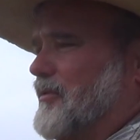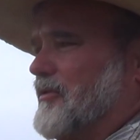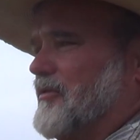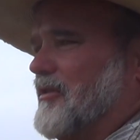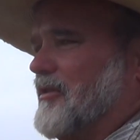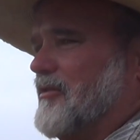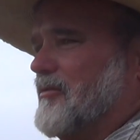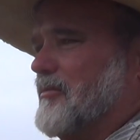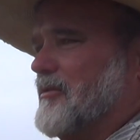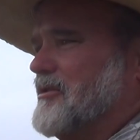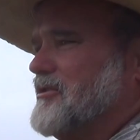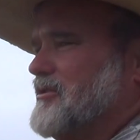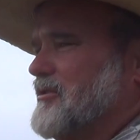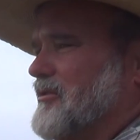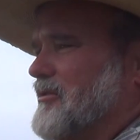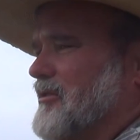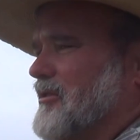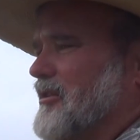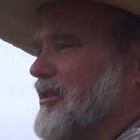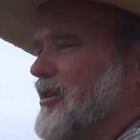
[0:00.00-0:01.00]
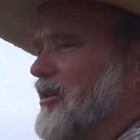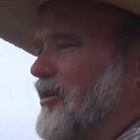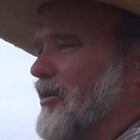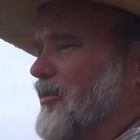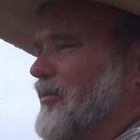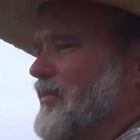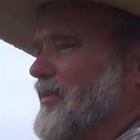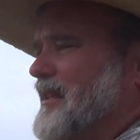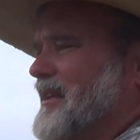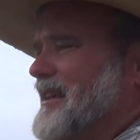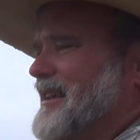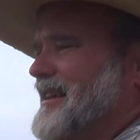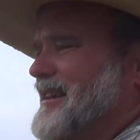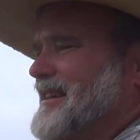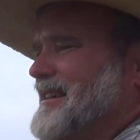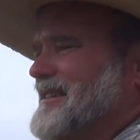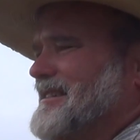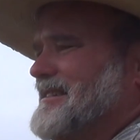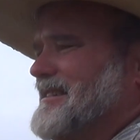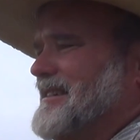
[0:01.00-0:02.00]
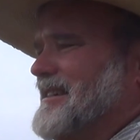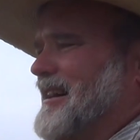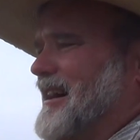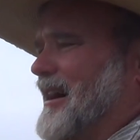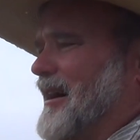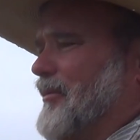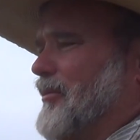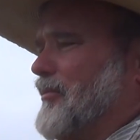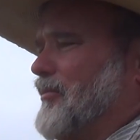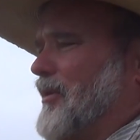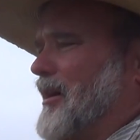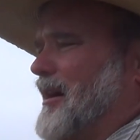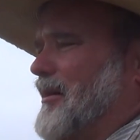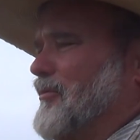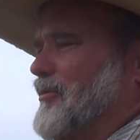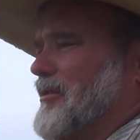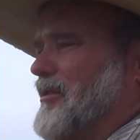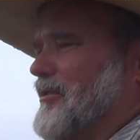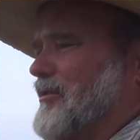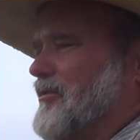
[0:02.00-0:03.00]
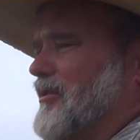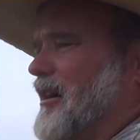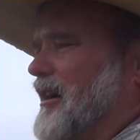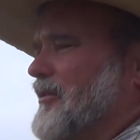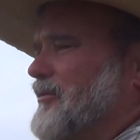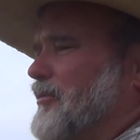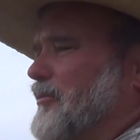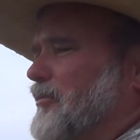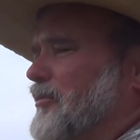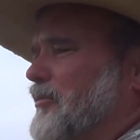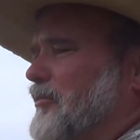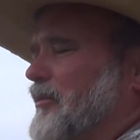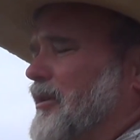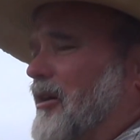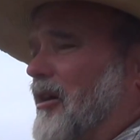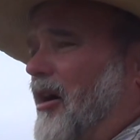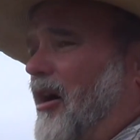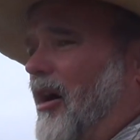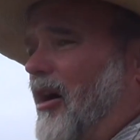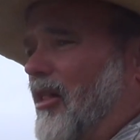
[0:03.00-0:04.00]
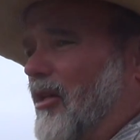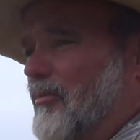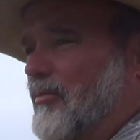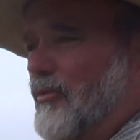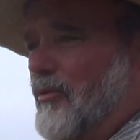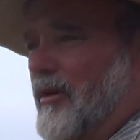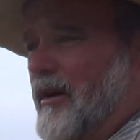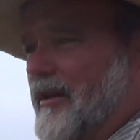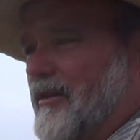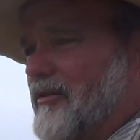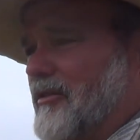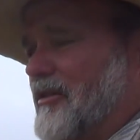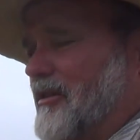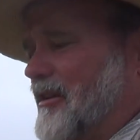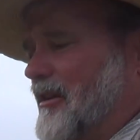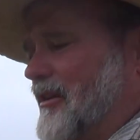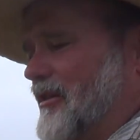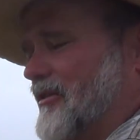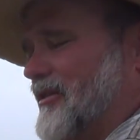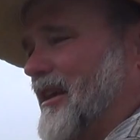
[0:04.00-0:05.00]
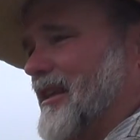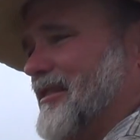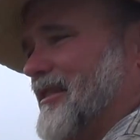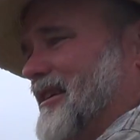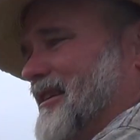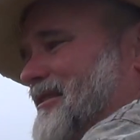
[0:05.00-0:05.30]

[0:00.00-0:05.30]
it seems to be shooting low. The problem with the Crosman Premier hollow points is that they